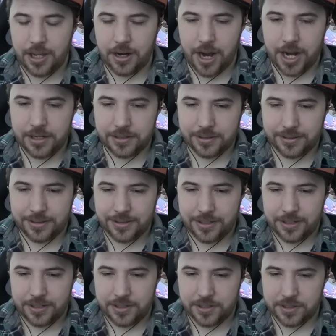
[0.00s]
All right,
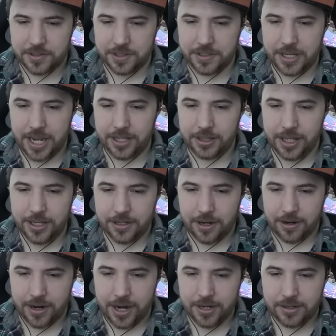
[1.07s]
so it's a Diglett,
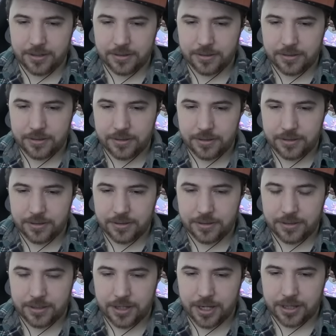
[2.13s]
all right.
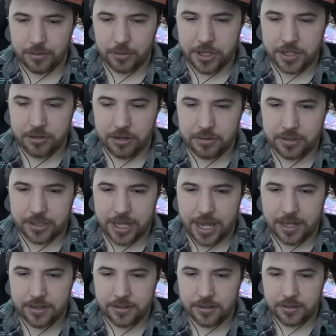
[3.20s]
Then what are you doing with
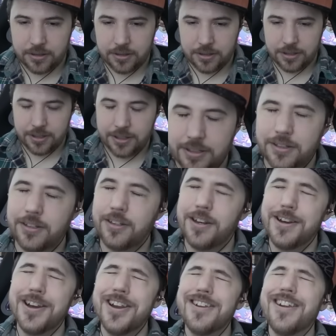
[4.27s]
that?
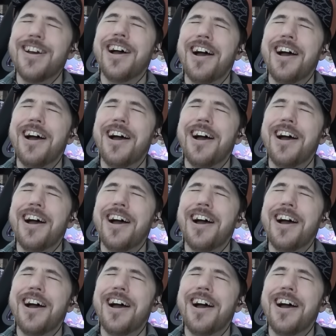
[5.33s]
No!